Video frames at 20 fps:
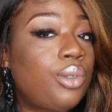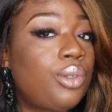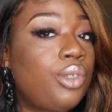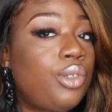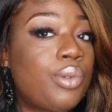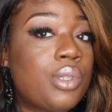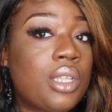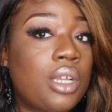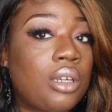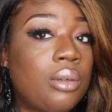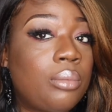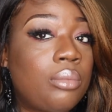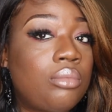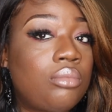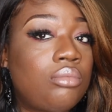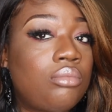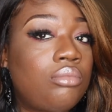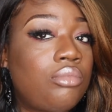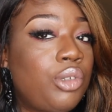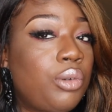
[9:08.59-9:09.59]
You was talking to...
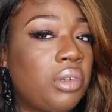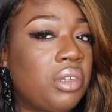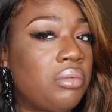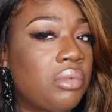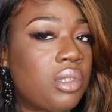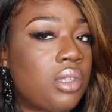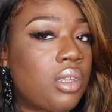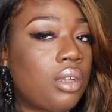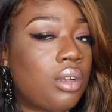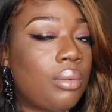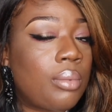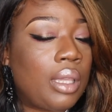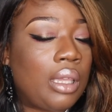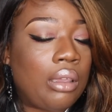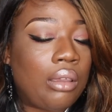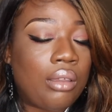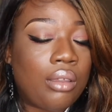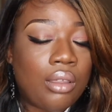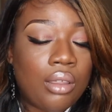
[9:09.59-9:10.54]
You couldn't talk to me.